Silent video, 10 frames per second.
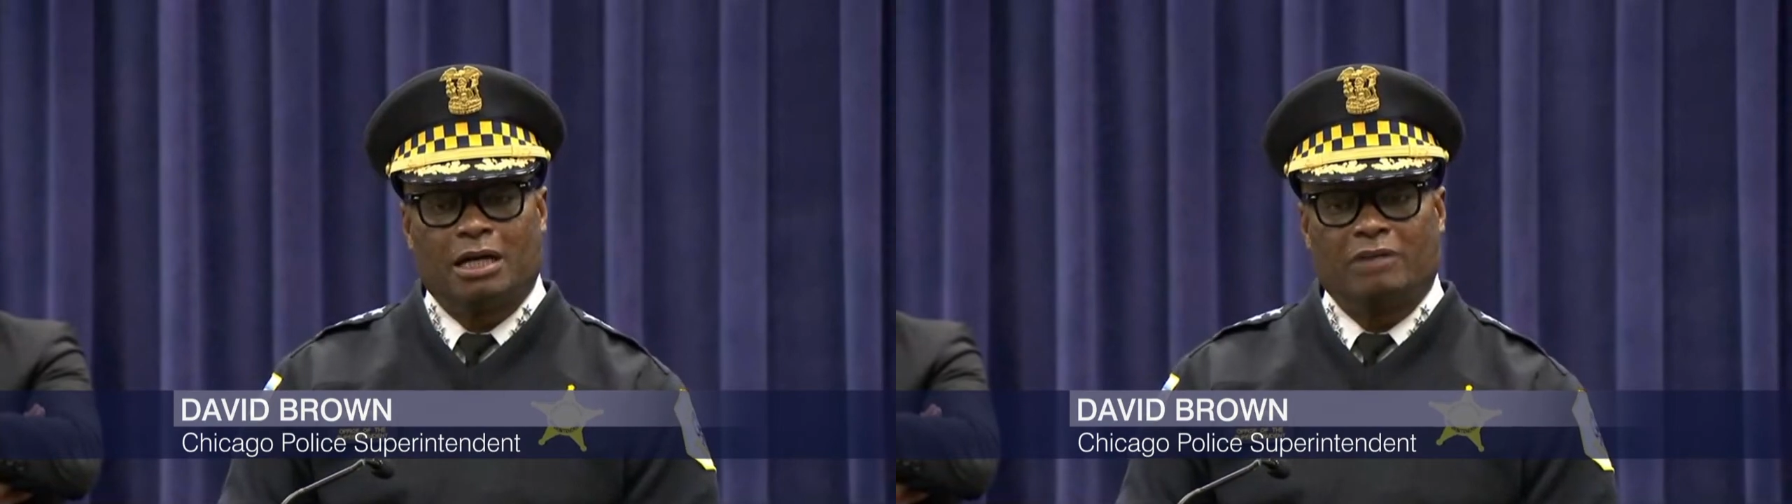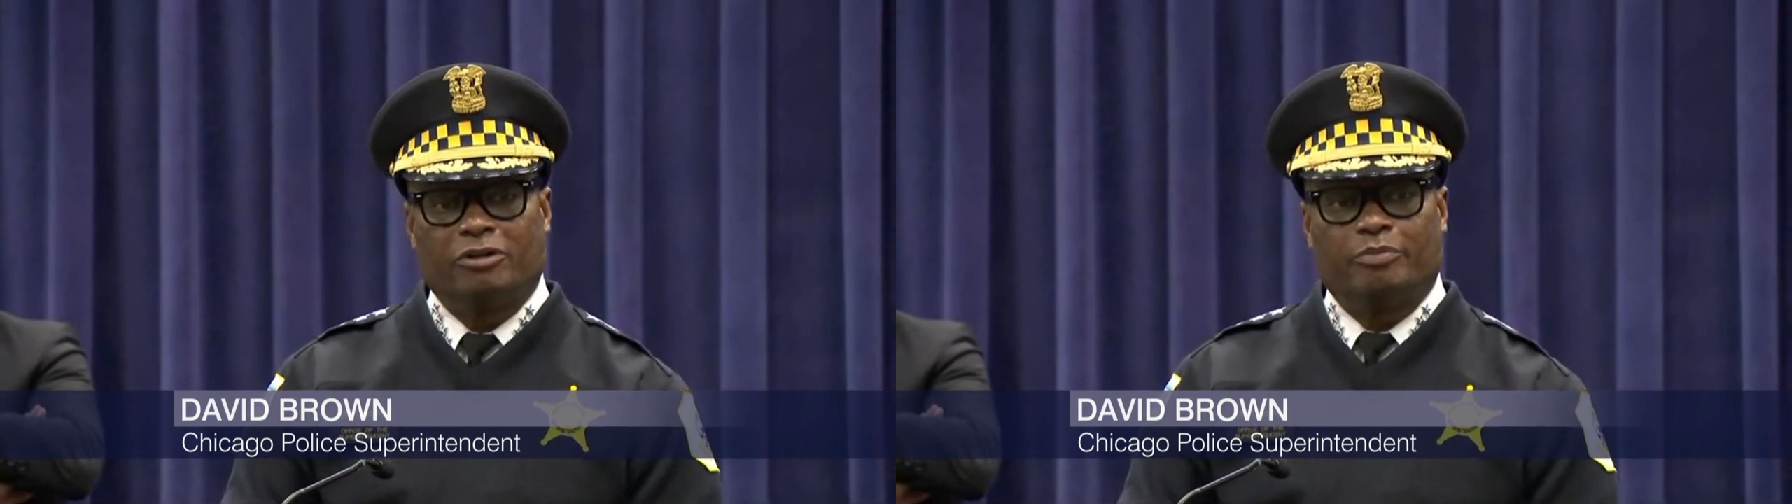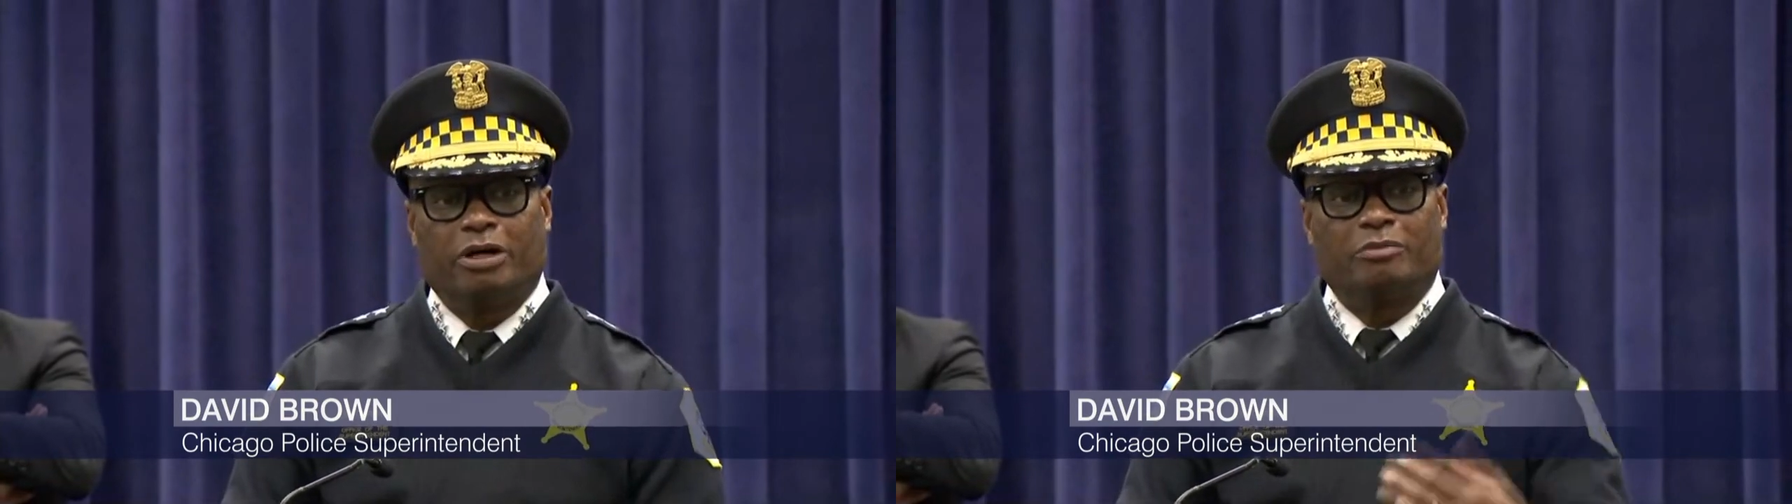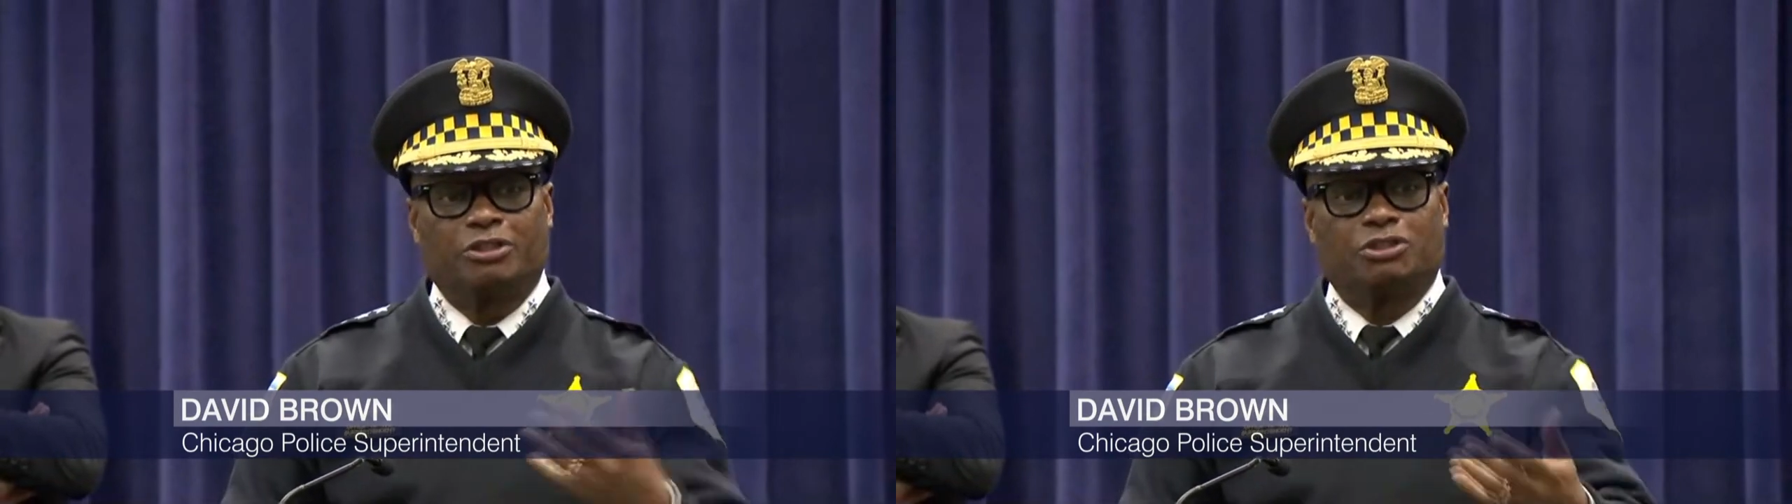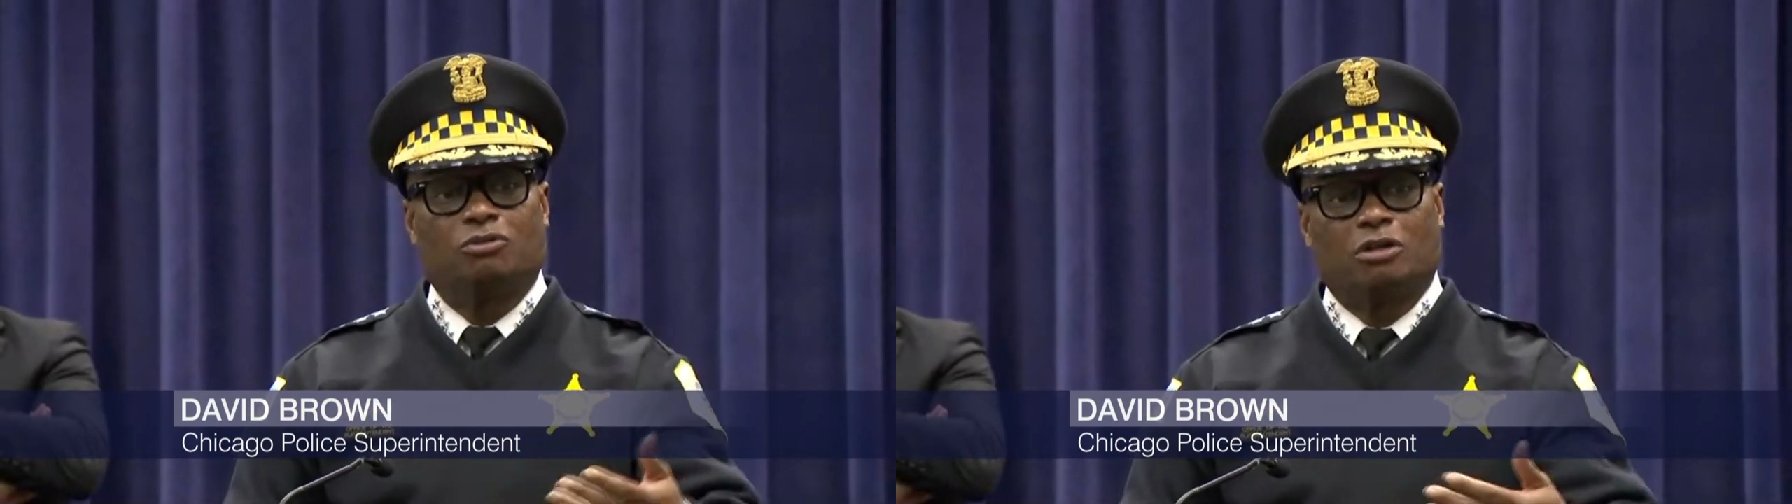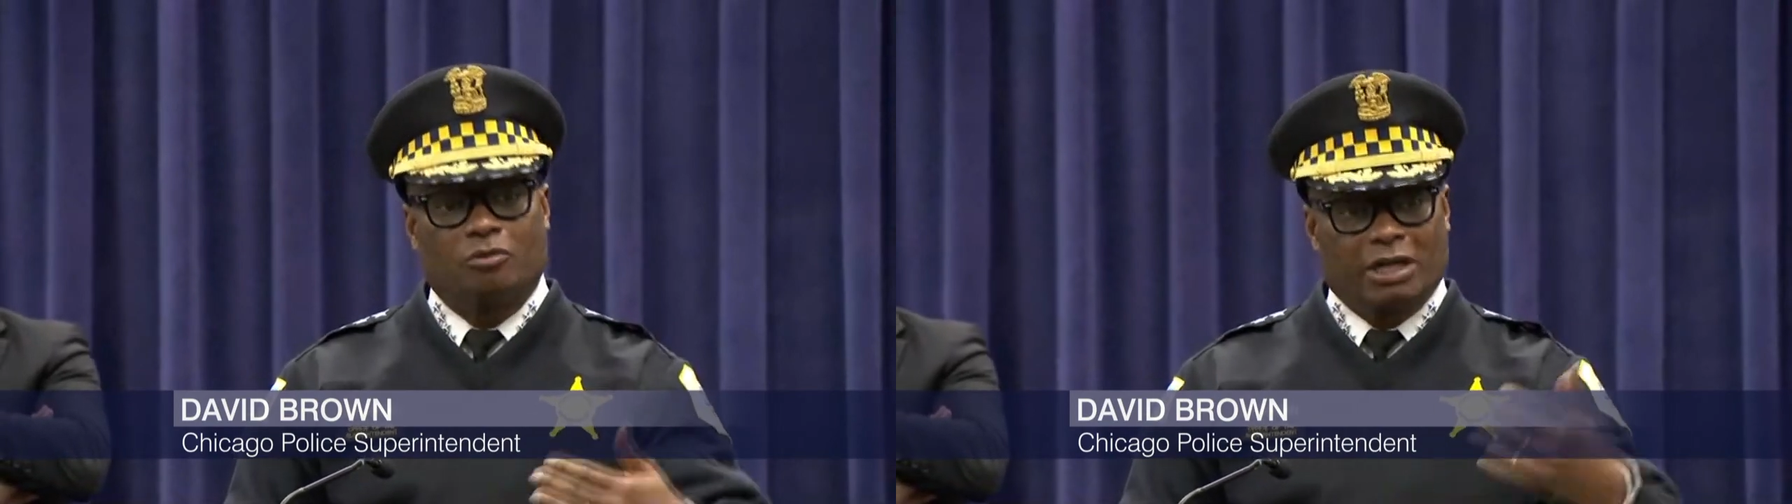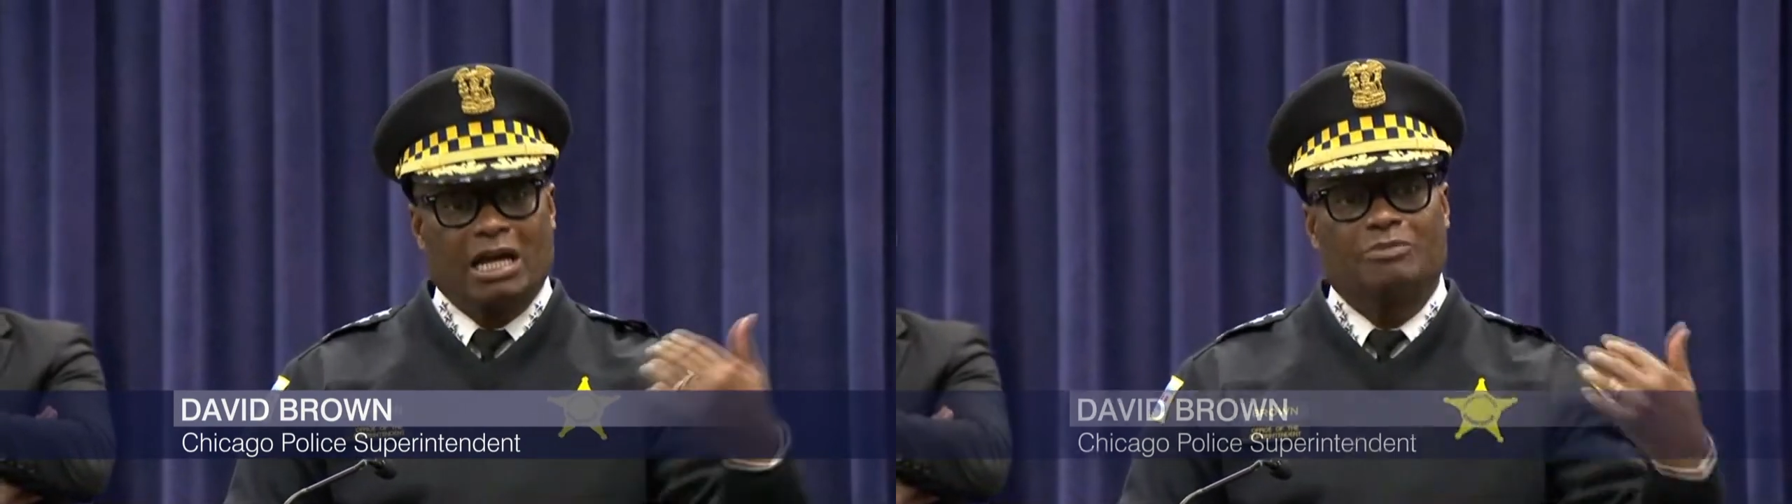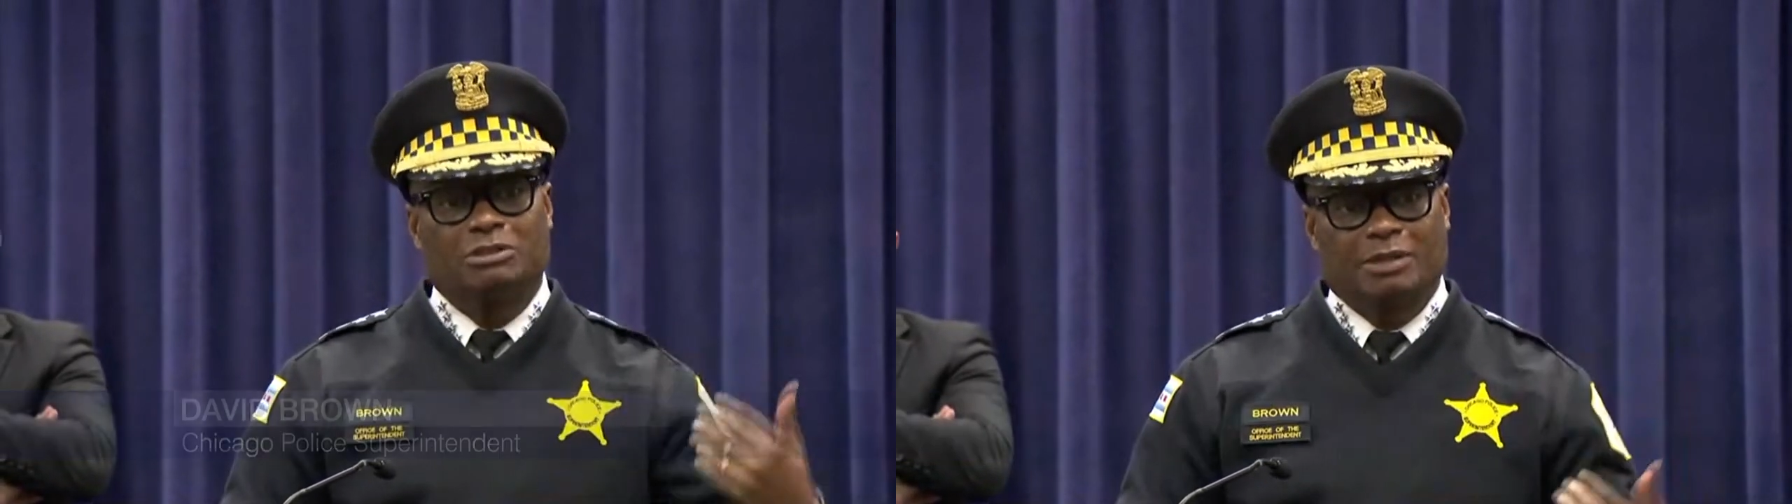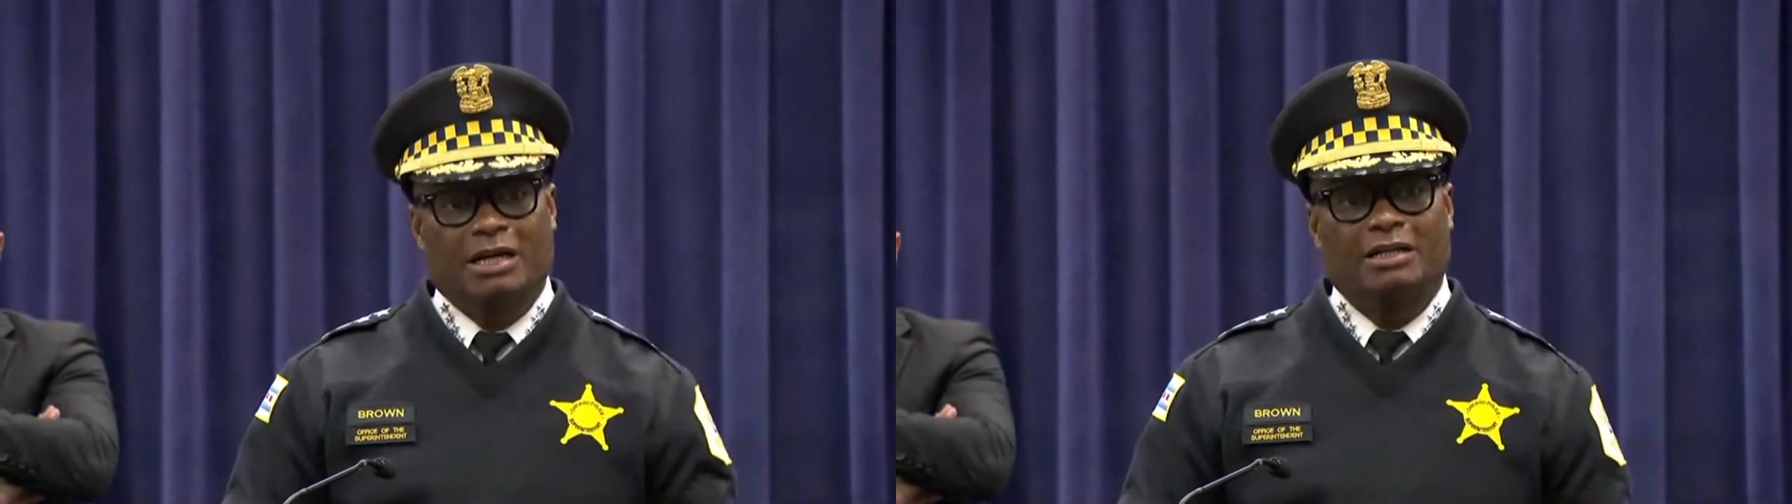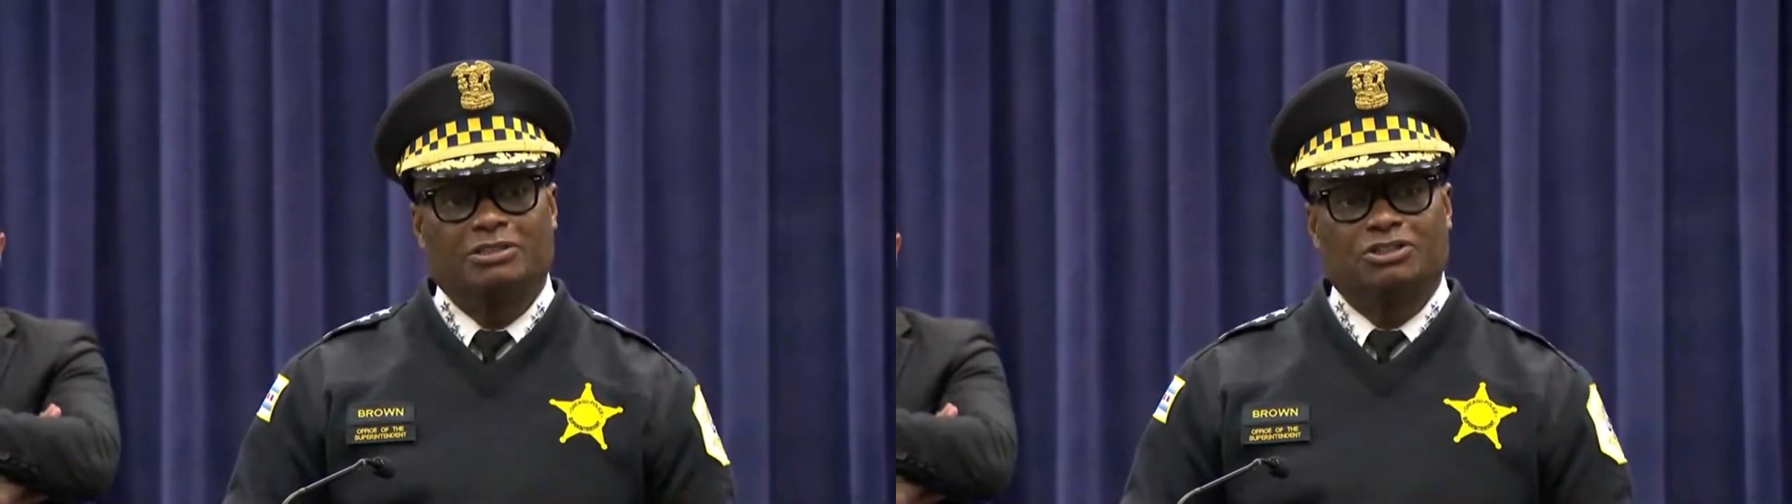have a public showing of what happens
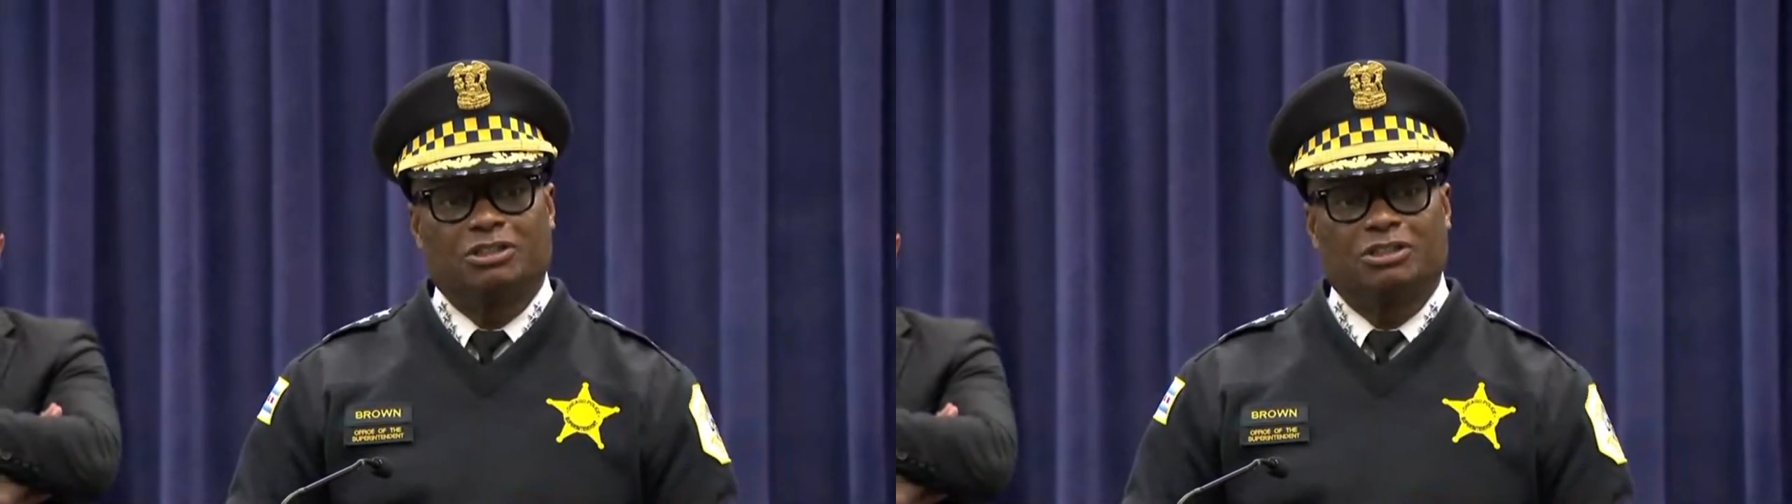behind the